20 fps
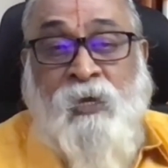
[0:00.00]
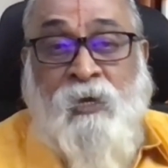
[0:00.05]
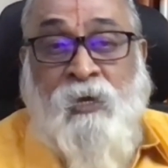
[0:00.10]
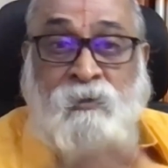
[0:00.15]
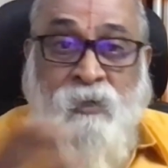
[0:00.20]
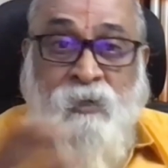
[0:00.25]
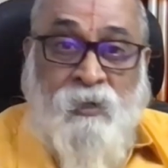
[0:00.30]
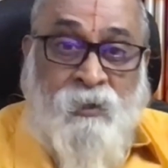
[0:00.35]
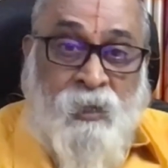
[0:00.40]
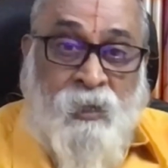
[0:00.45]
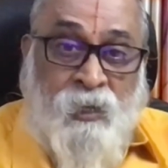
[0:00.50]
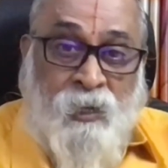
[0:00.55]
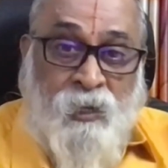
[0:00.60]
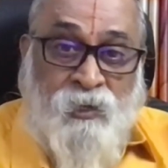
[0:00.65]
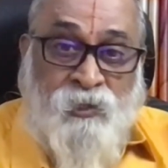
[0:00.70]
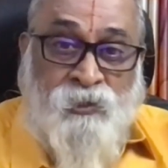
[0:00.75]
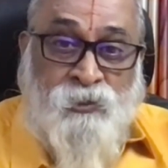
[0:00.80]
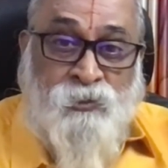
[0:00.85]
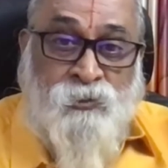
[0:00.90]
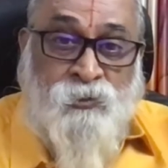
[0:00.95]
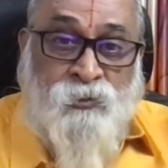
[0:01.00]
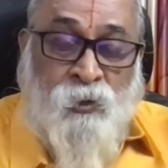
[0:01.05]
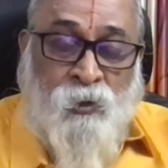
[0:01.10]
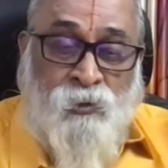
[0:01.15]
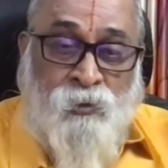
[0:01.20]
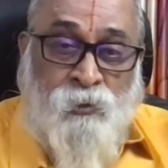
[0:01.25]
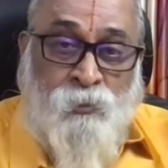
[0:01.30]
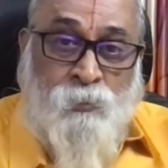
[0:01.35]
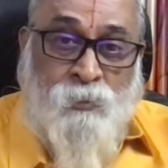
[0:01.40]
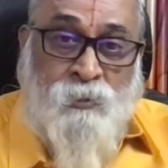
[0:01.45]
The other day I
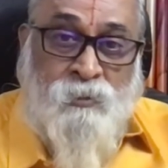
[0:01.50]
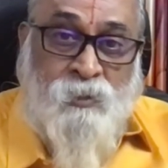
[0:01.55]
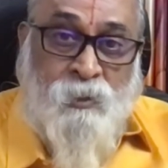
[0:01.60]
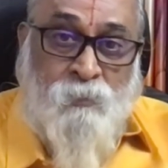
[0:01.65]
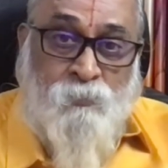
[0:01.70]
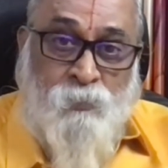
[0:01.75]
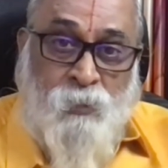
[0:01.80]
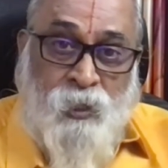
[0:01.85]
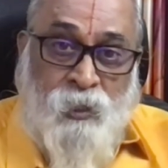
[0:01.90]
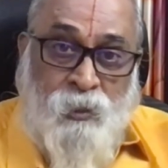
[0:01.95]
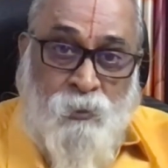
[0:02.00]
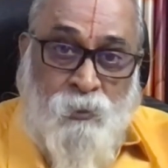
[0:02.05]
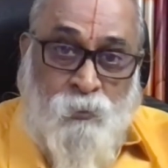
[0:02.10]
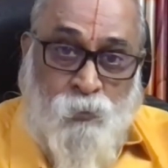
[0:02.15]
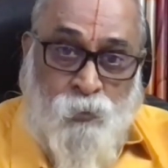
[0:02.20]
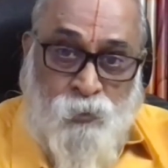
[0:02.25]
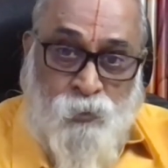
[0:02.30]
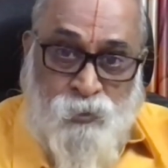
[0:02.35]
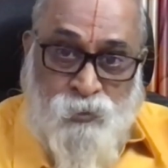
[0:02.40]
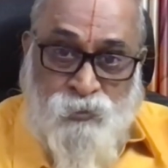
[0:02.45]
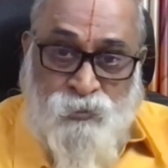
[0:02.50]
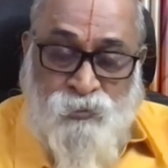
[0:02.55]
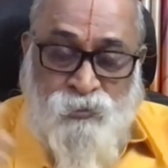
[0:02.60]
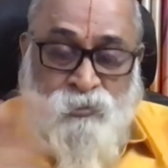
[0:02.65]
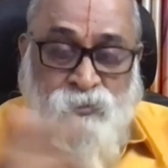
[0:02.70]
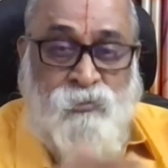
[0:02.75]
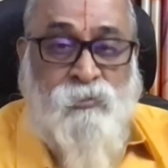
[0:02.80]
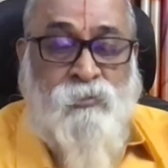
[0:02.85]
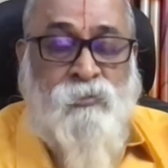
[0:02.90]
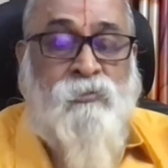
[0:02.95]
saw you with somebody who
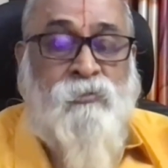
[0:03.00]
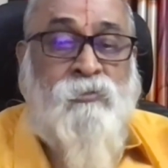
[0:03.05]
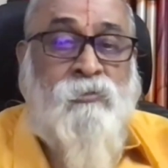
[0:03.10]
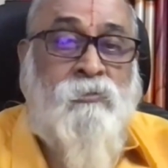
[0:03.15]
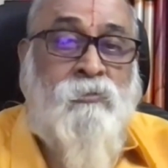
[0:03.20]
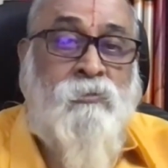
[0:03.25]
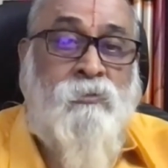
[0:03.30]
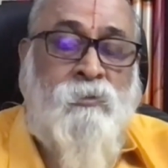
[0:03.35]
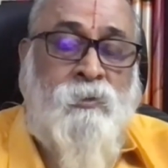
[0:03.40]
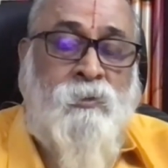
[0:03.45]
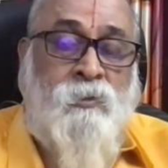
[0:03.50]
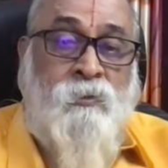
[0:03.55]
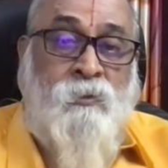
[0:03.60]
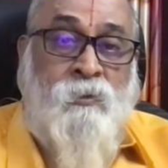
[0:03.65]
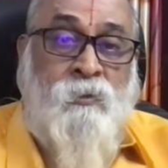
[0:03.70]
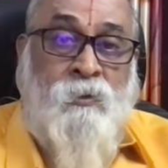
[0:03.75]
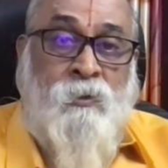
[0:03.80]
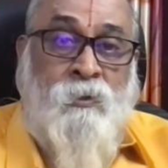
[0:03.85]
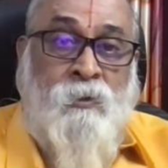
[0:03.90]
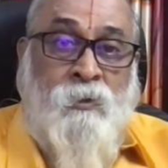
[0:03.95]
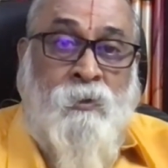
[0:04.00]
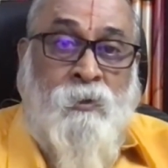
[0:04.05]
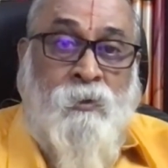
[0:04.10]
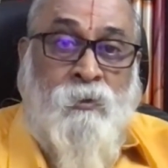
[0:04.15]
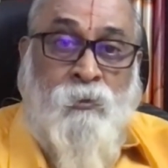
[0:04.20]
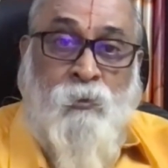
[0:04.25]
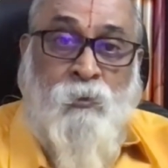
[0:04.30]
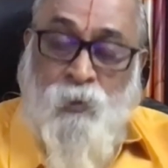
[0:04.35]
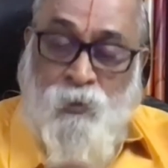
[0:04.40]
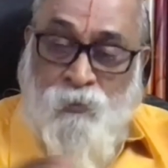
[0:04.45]
is,
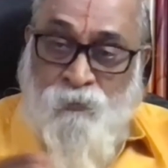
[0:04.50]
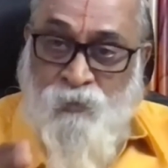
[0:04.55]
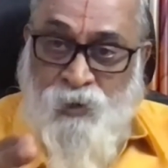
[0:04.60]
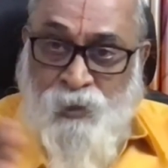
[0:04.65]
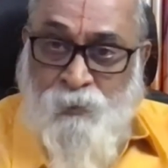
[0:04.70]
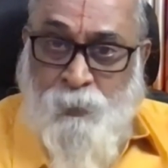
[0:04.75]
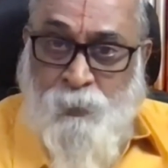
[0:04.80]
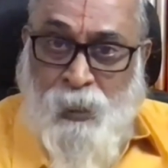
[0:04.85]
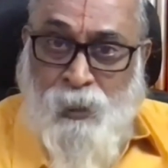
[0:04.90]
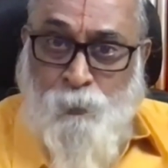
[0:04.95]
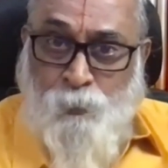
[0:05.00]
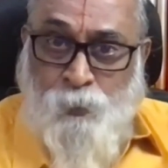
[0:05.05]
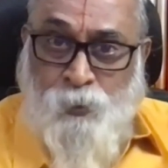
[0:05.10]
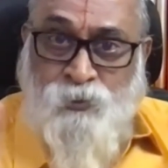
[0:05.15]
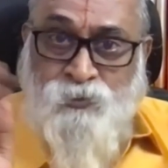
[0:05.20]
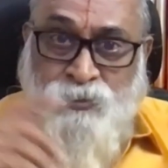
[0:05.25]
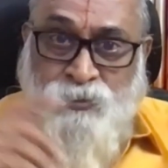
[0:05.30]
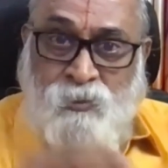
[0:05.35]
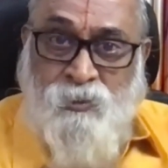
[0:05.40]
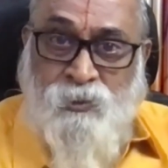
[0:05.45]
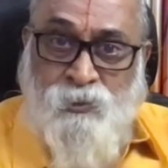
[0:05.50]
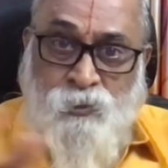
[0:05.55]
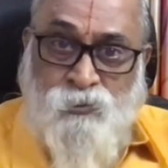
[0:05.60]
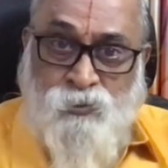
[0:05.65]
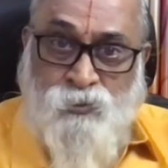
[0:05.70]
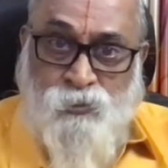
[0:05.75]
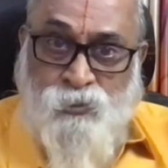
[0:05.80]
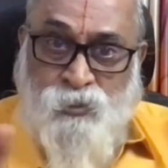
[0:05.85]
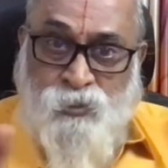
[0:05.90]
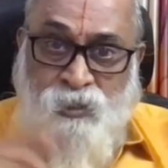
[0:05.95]
a very bad person in
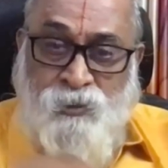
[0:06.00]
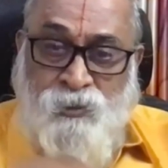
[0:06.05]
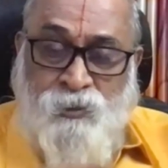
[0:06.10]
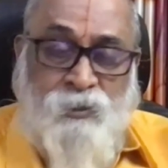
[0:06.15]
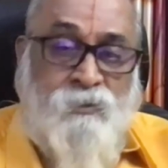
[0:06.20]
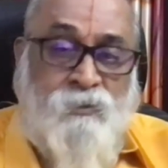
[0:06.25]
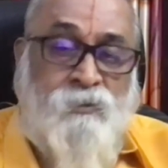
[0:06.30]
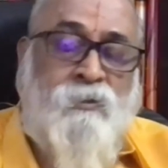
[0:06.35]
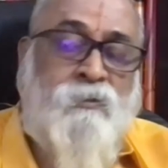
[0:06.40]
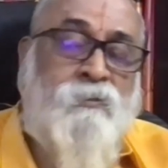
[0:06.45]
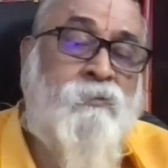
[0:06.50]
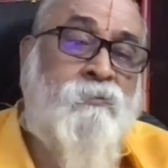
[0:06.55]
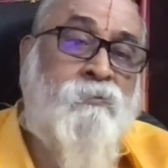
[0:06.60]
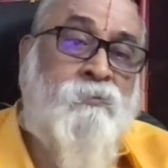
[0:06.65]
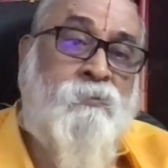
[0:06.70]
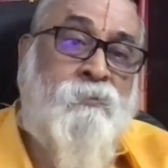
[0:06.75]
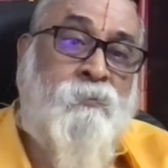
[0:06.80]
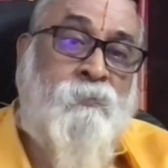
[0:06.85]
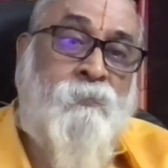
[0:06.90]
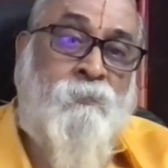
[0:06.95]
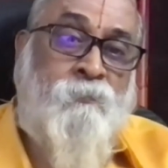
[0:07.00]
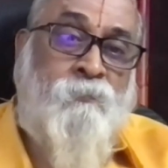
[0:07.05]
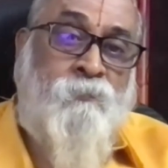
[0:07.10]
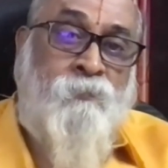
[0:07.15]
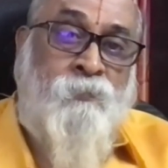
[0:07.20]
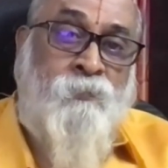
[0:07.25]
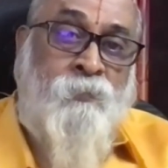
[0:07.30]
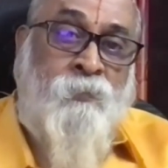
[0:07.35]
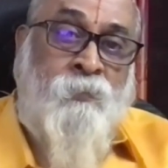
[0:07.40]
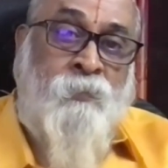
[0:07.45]
the society.
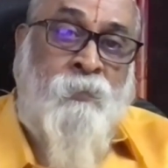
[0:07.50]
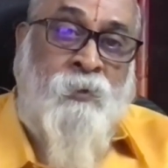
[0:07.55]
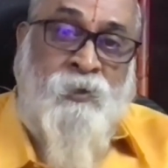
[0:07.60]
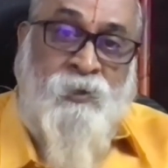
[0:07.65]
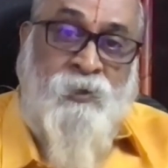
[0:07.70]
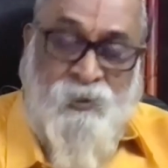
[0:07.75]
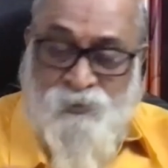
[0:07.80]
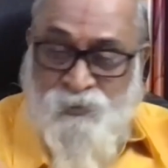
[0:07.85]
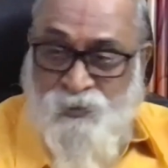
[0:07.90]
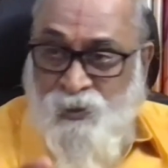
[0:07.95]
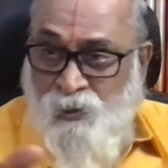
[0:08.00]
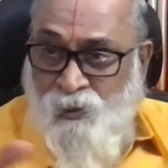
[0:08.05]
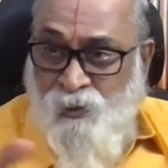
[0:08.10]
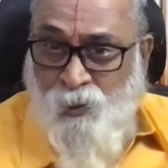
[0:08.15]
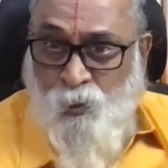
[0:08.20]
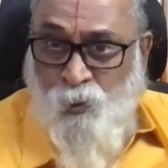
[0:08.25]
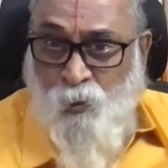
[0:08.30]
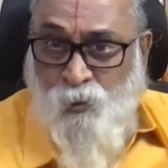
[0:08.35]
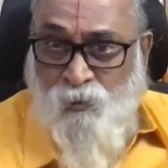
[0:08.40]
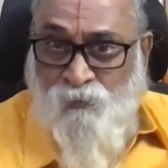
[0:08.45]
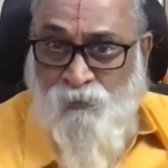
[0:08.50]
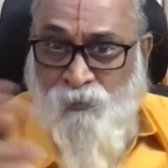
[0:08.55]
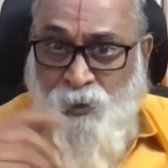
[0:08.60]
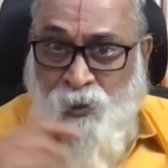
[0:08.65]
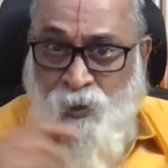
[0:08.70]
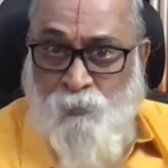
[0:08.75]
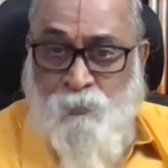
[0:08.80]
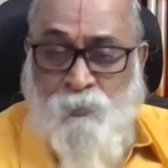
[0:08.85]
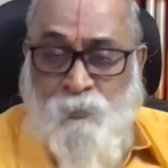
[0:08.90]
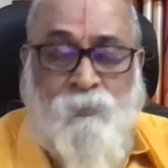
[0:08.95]
He has done a lot of
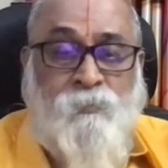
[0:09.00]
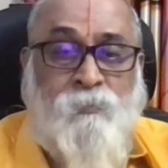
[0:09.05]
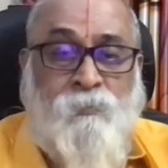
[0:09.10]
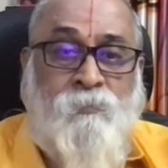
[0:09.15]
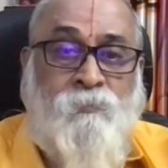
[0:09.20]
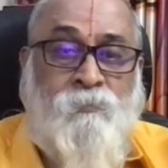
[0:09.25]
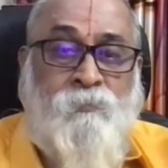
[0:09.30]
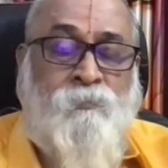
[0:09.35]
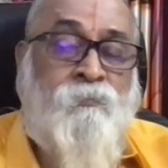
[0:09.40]
harm.